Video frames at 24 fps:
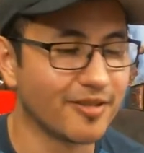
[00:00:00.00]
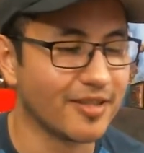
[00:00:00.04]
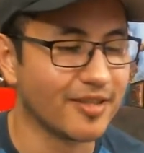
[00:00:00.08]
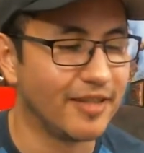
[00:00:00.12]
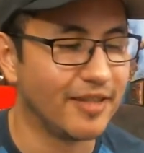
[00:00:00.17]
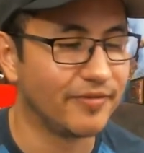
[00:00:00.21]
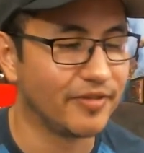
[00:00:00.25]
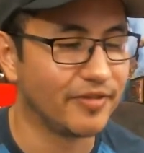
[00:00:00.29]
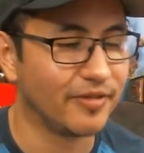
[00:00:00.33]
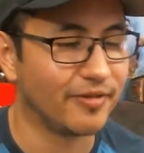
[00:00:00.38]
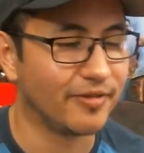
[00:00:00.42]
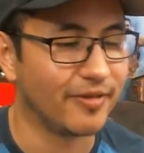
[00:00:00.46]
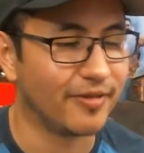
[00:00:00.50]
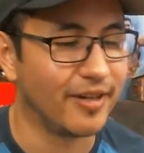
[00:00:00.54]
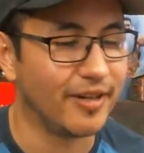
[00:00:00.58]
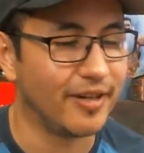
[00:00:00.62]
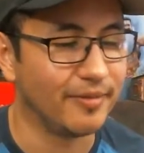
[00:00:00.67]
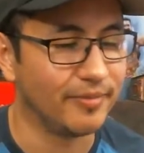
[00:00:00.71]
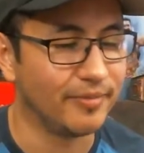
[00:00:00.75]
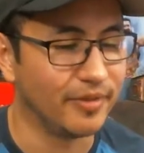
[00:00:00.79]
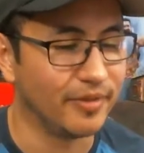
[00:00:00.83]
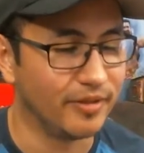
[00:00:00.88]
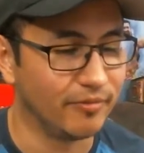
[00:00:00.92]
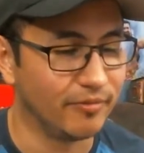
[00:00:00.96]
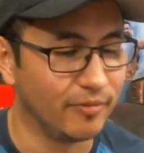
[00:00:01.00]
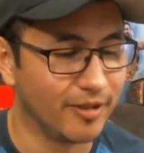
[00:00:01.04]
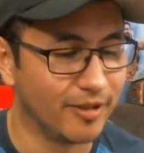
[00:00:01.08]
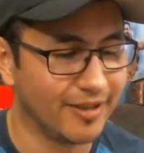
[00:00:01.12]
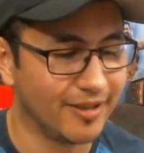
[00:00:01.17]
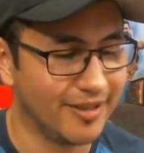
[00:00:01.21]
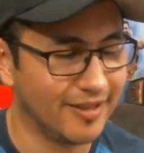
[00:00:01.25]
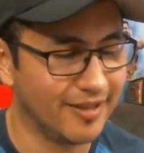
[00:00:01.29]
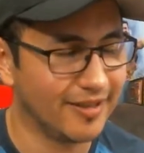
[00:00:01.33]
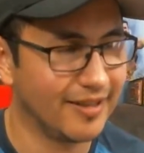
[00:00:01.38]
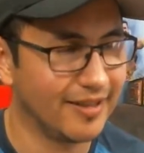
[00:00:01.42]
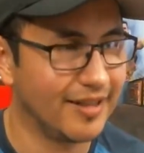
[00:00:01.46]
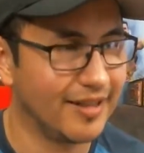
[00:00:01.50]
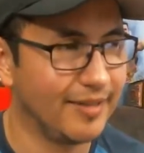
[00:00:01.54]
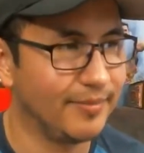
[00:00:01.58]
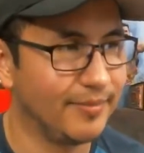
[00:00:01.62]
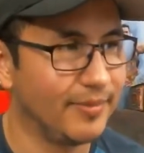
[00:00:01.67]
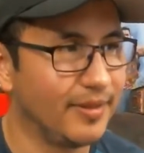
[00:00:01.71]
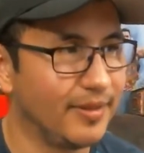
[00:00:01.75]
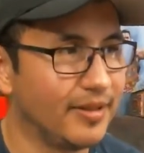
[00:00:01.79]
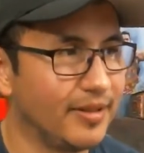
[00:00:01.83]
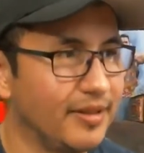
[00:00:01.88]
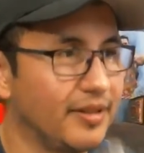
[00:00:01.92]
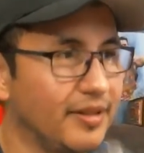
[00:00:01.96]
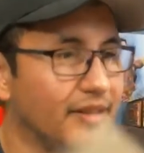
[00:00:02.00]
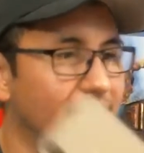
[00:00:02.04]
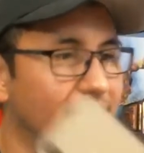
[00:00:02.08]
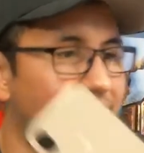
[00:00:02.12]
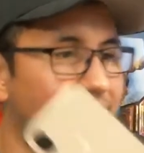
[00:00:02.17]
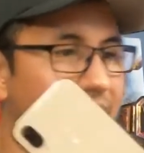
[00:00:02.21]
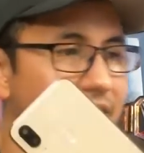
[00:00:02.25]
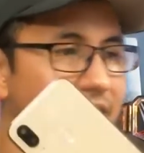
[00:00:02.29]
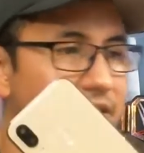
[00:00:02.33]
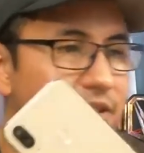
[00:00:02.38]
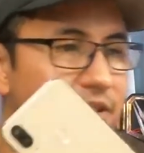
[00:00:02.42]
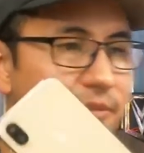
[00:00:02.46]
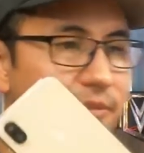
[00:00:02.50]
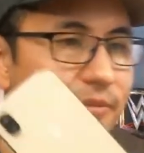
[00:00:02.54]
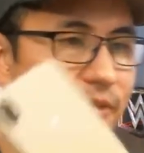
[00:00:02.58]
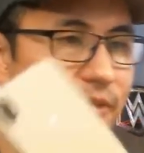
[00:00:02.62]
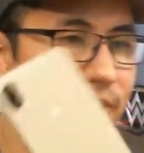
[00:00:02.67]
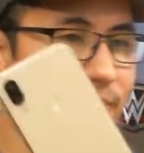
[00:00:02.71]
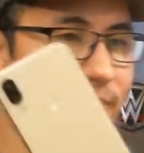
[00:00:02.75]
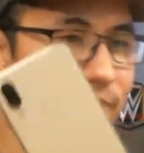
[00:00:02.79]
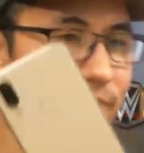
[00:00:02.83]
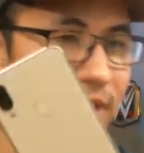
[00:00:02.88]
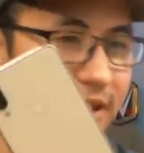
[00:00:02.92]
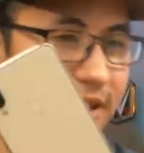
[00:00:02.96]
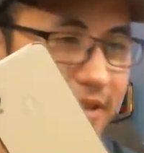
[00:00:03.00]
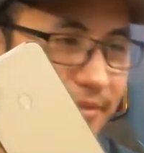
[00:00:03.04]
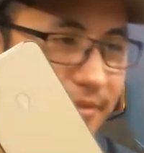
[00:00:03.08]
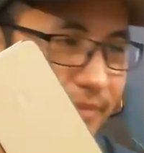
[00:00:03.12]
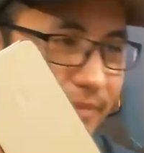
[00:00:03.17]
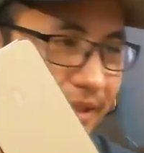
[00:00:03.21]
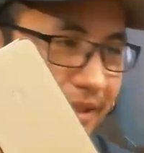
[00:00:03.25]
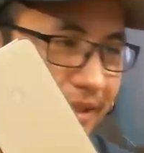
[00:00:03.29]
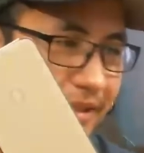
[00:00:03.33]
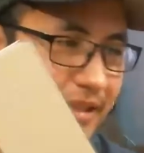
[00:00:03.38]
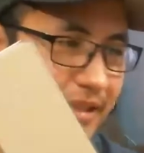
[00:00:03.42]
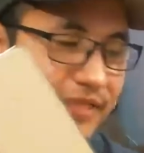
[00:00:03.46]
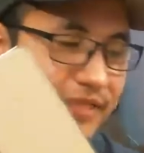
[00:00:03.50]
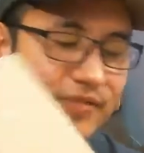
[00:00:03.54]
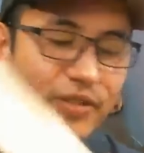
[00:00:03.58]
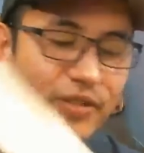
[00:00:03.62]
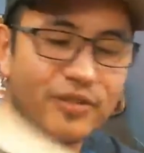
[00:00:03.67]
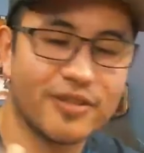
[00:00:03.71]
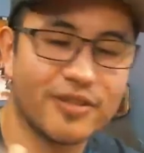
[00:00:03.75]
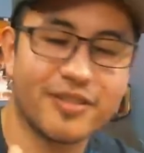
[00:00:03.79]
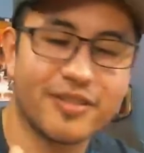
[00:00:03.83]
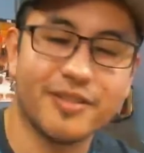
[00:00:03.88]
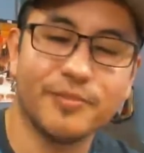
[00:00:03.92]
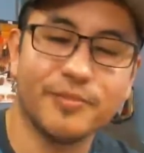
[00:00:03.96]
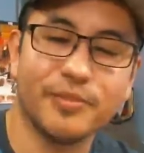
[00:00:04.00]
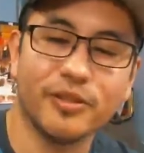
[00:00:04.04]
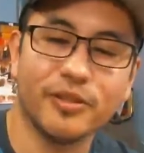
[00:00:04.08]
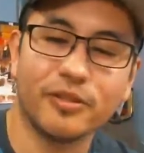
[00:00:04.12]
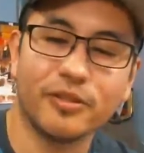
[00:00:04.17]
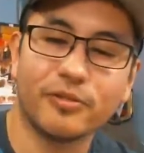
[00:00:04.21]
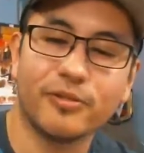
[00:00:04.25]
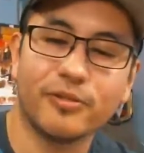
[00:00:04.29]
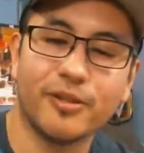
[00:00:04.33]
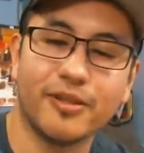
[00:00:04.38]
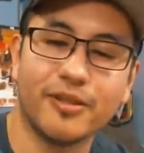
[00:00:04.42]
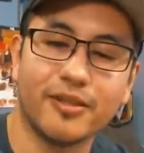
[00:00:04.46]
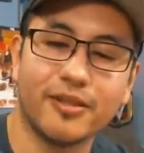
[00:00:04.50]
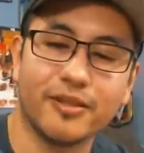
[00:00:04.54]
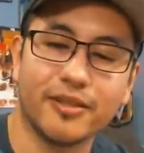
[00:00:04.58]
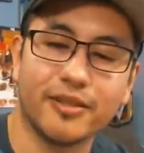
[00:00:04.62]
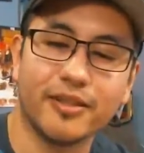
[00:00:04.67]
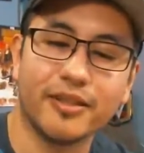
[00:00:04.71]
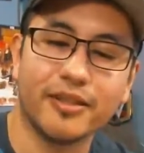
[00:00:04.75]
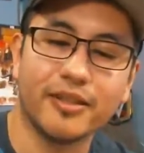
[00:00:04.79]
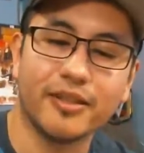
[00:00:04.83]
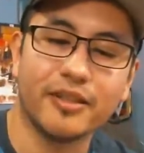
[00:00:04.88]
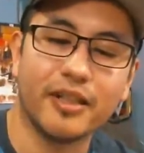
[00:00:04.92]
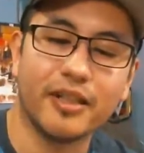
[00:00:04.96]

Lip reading: left and right. But one thing that I'm super impressed by this phone is the build quality.